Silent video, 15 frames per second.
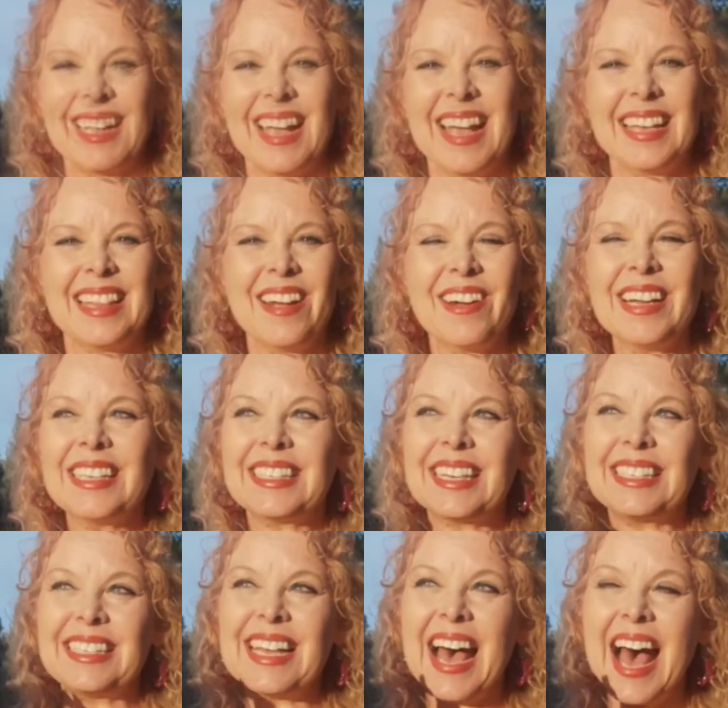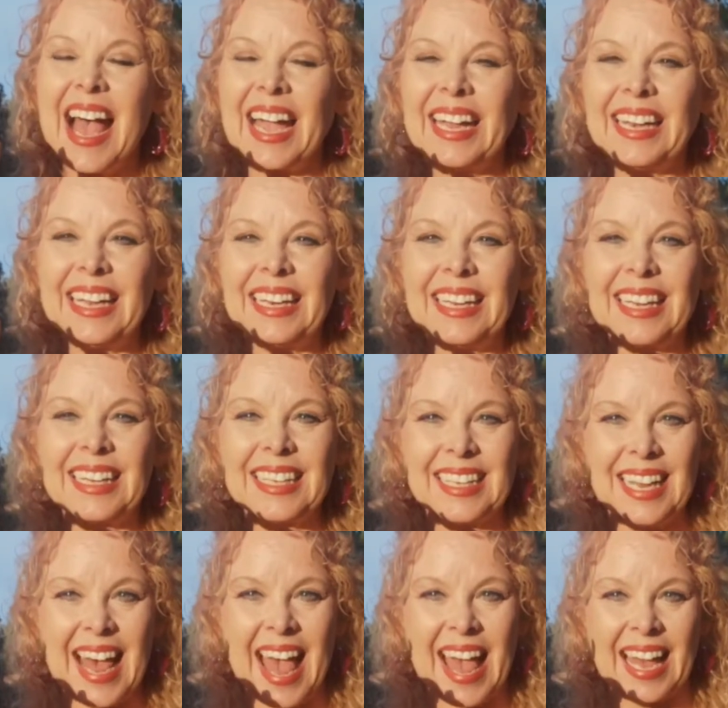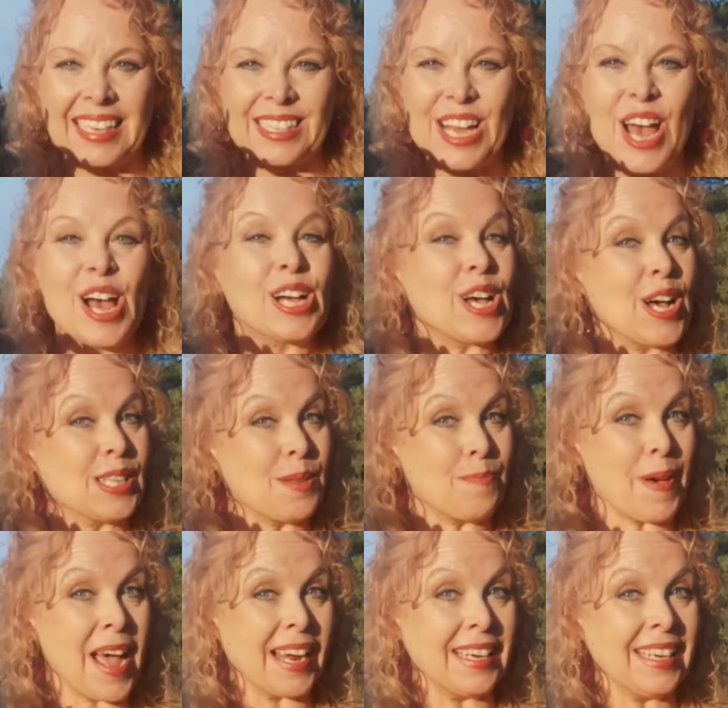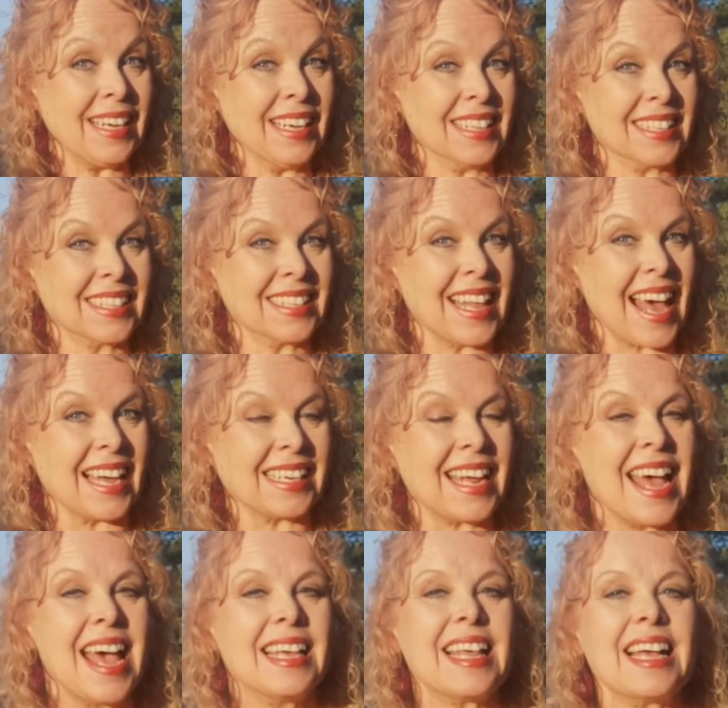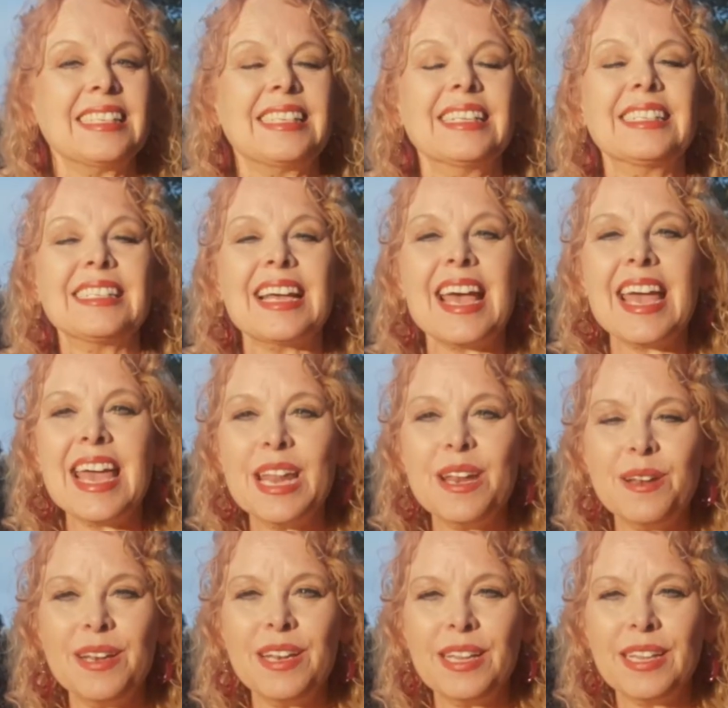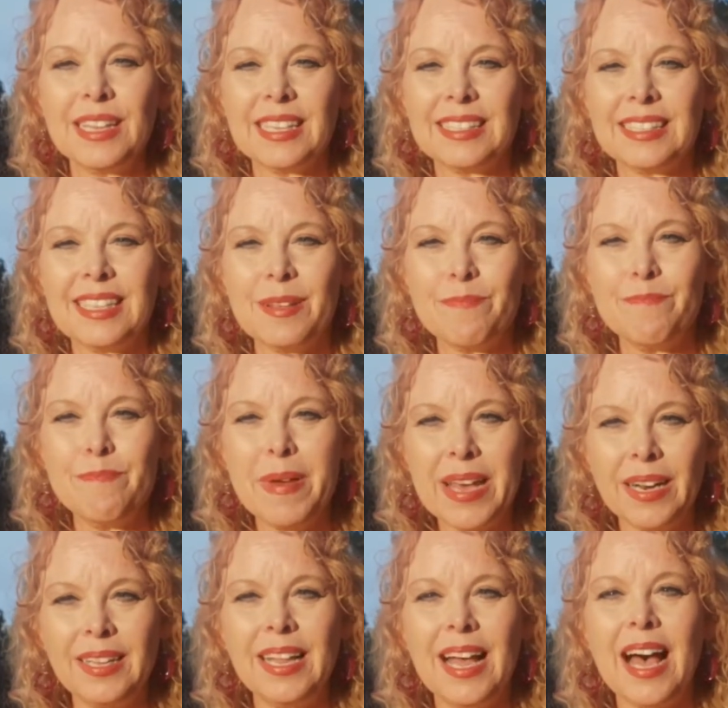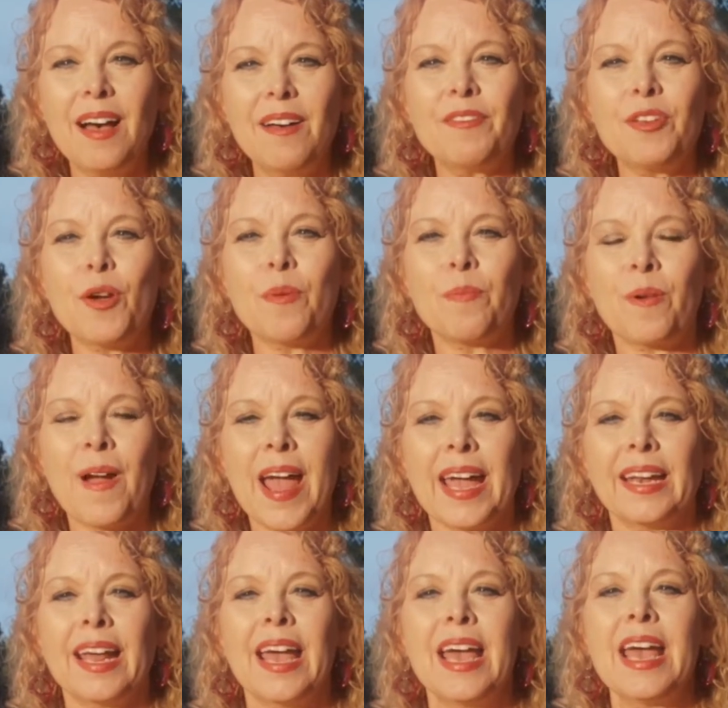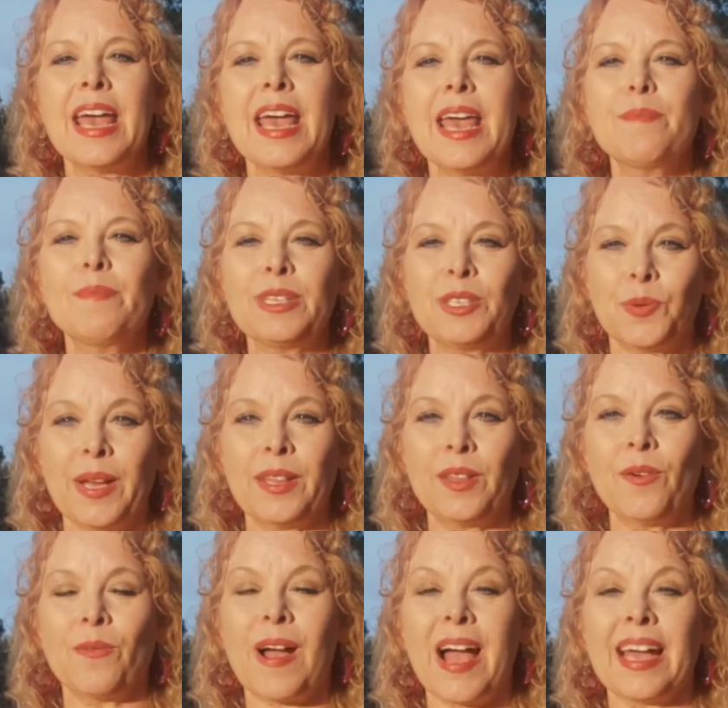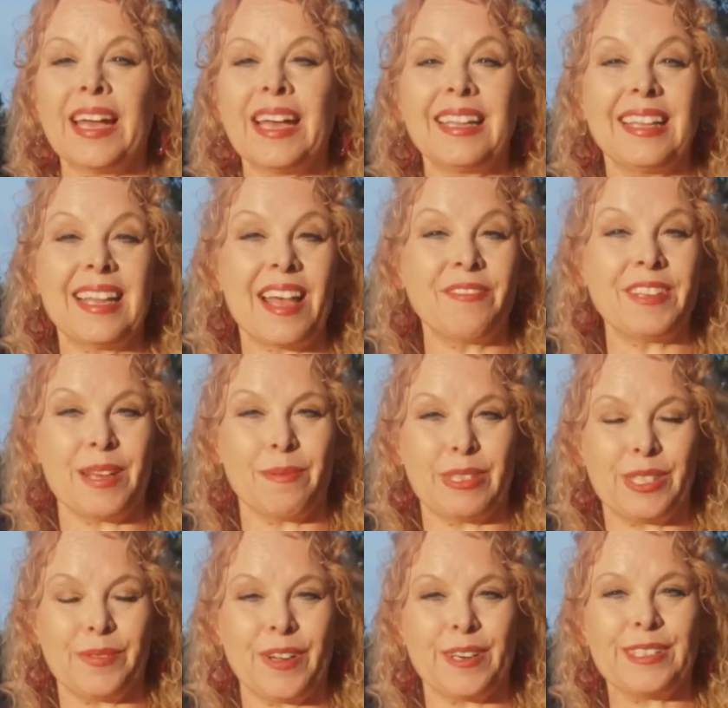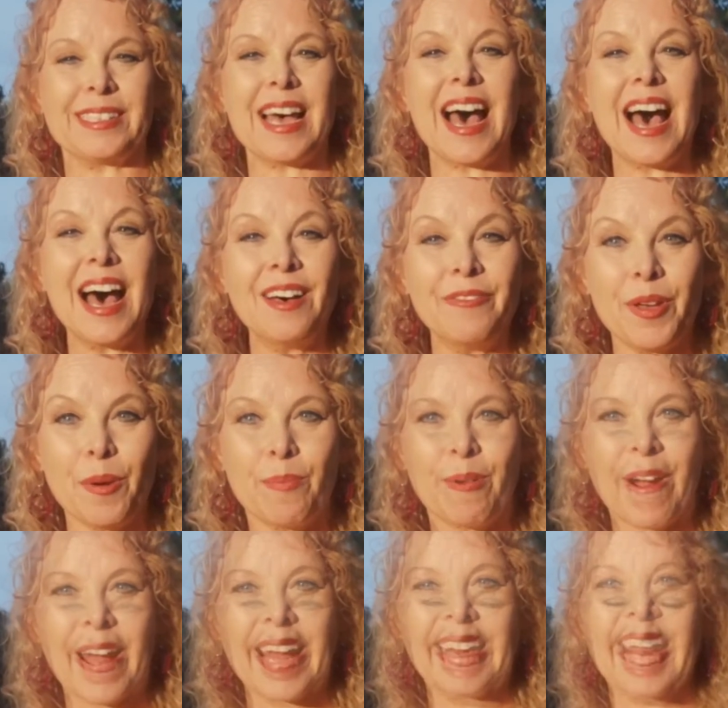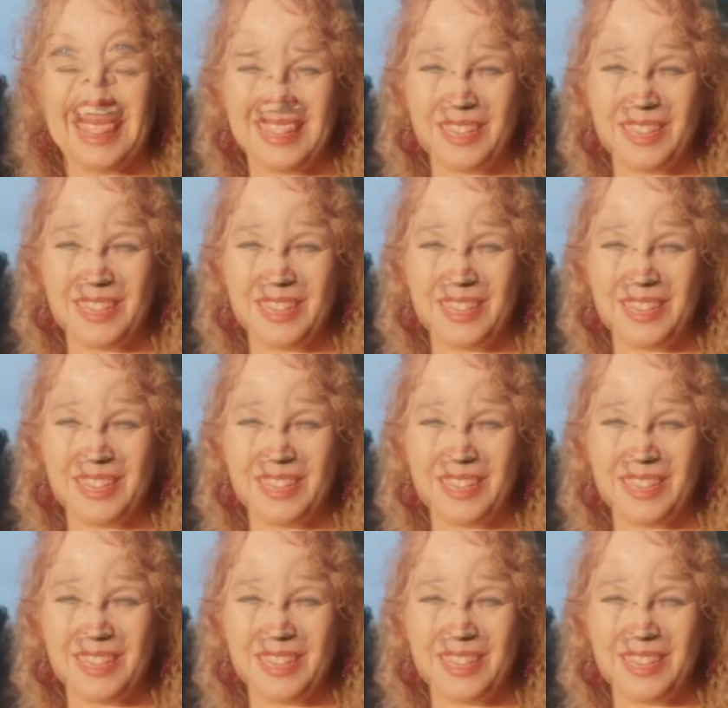There is a tiny little gland called the pineal gland that sits in the middle of your brain, in between the right and left hemispheres of your brain.